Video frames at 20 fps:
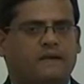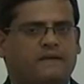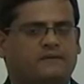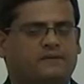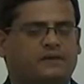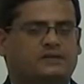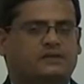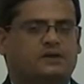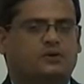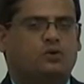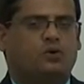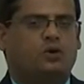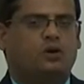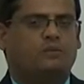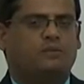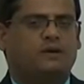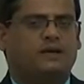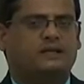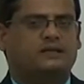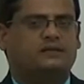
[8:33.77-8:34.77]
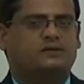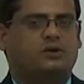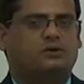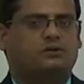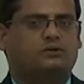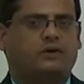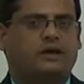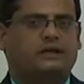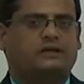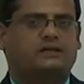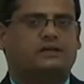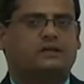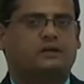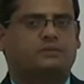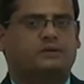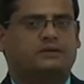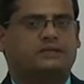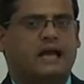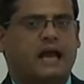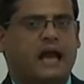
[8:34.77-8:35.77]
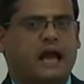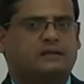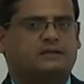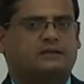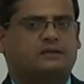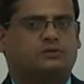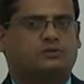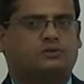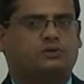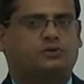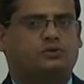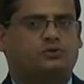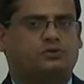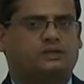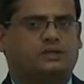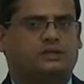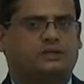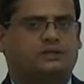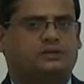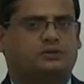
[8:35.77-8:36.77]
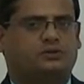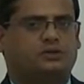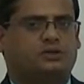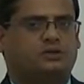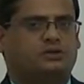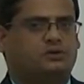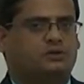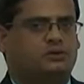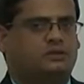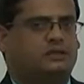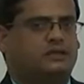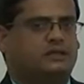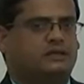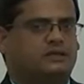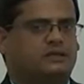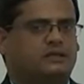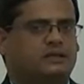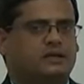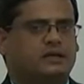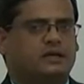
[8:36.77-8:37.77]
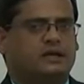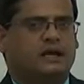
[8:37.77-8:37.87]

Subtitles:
There is a role-based authorization limits access to the users to resources